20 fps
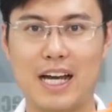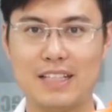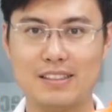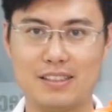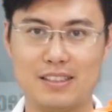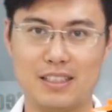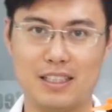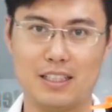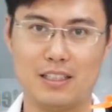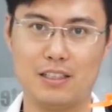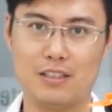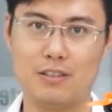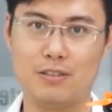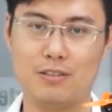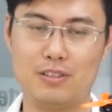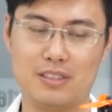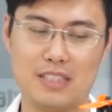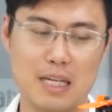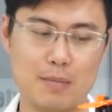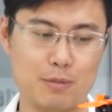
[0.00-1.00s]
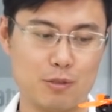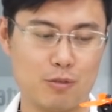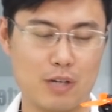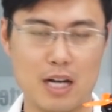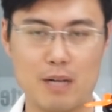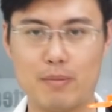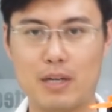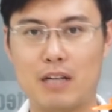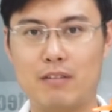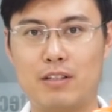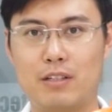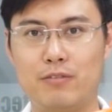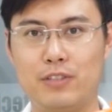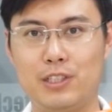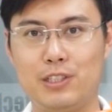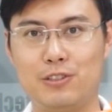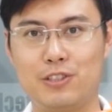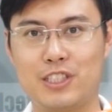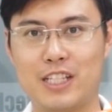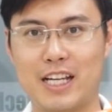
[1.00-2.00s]
hesitate to subscribe our
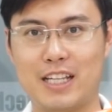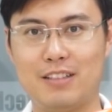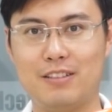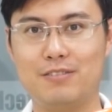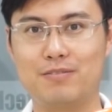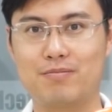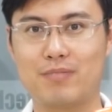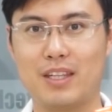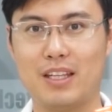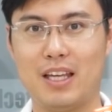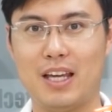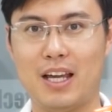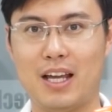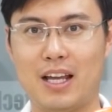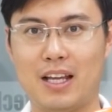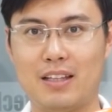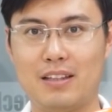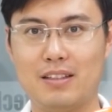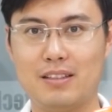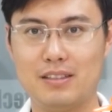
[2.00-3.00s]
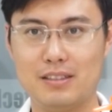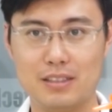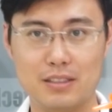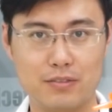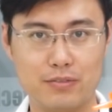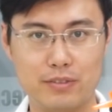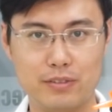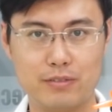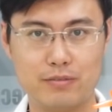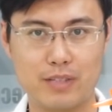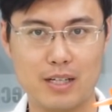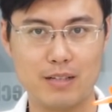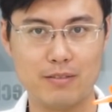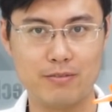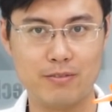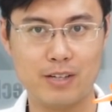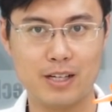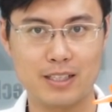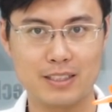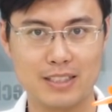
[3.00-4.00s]
video channel. And this is Fu
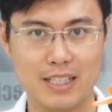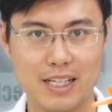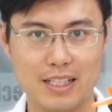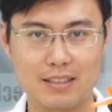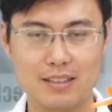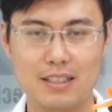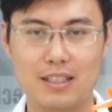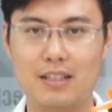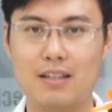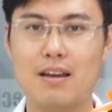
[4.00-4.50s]
from Foxtech.